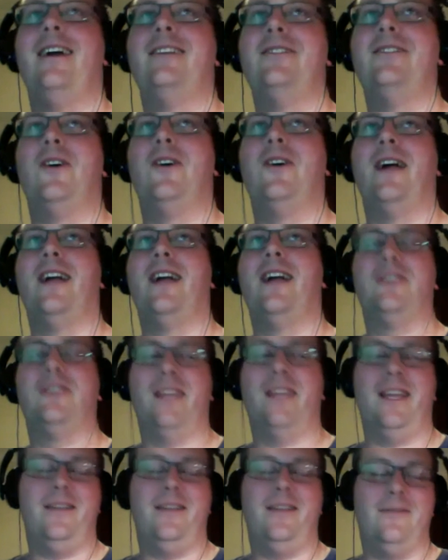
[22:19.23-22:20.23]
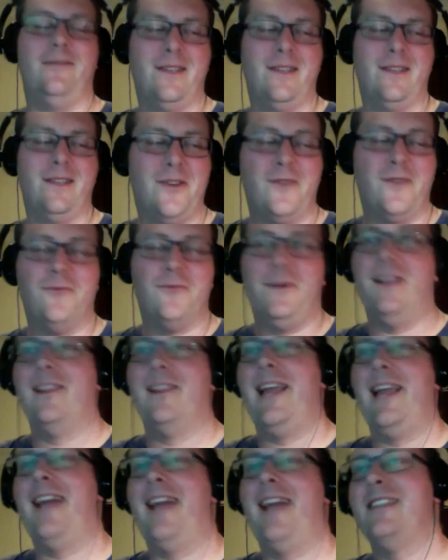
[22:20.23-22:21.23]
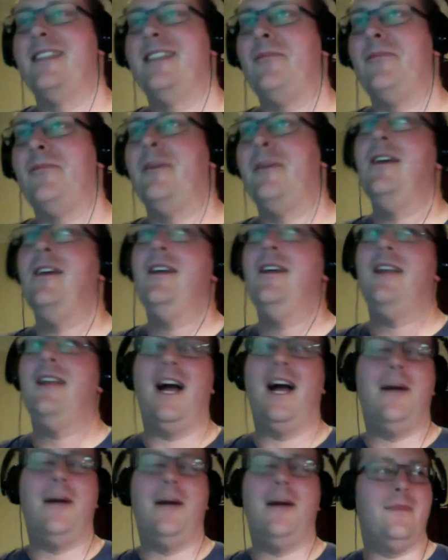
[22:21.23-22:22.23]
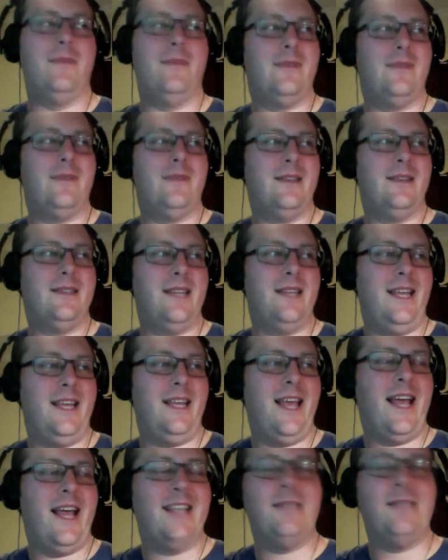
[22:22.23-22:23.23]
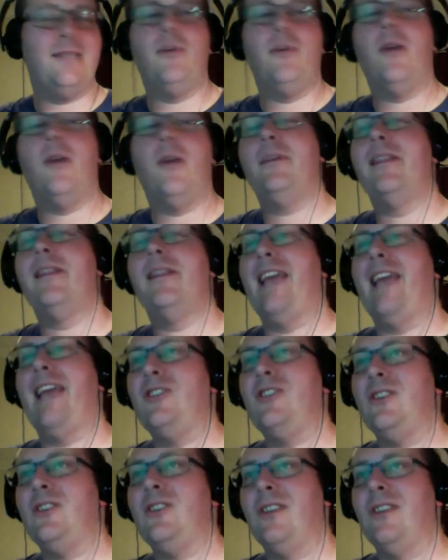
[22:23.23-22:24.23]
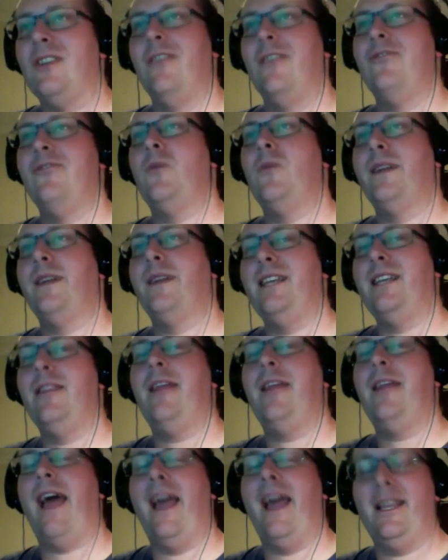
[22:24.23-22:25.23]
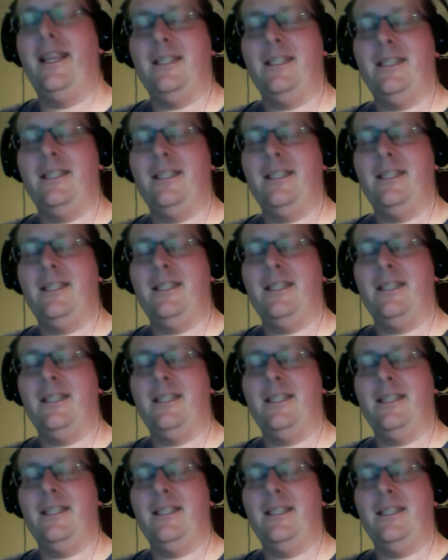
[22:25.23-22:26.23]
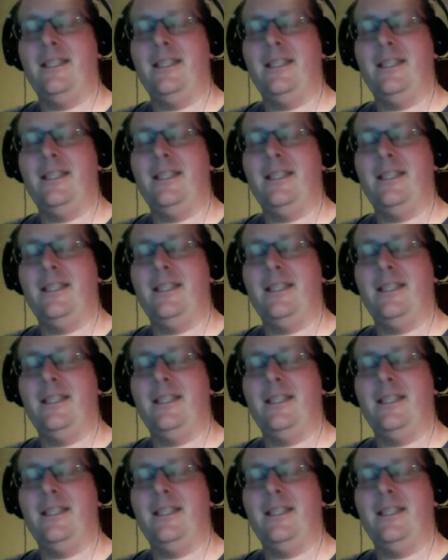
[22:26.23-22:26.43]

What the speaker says: It's not a real lane and stuff. But the city has a population of 28 million people.